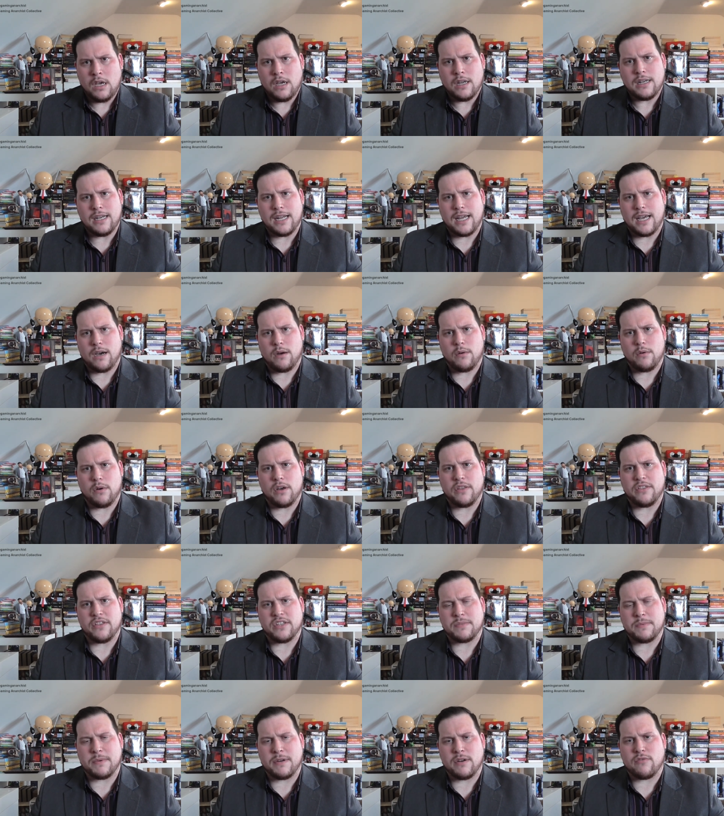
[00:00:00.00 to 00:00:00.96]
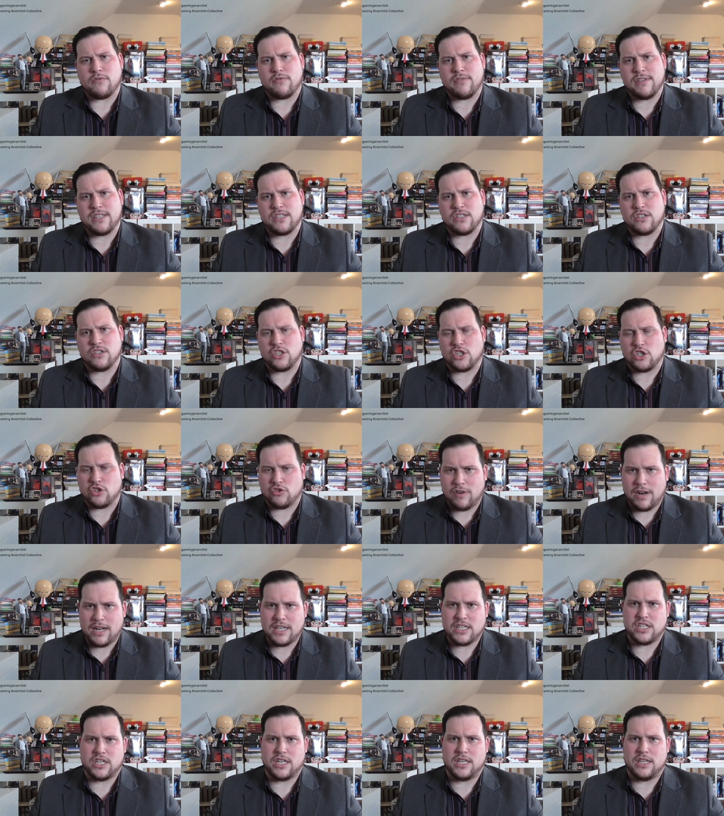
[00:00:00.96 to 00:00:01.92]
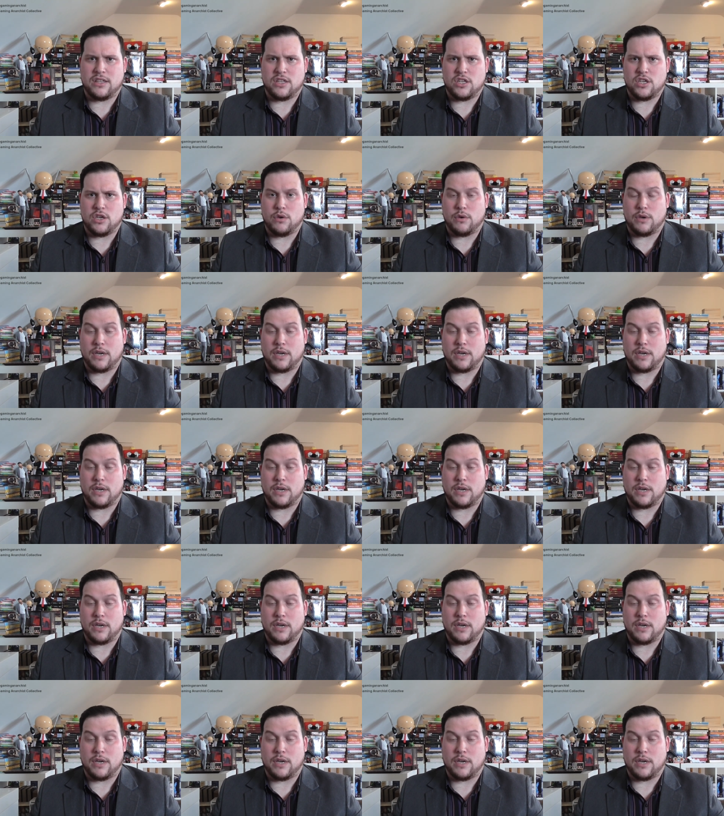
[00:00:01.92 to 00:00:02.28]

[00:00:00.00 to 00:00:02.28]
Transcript: Now, there's been a recent tragedy in the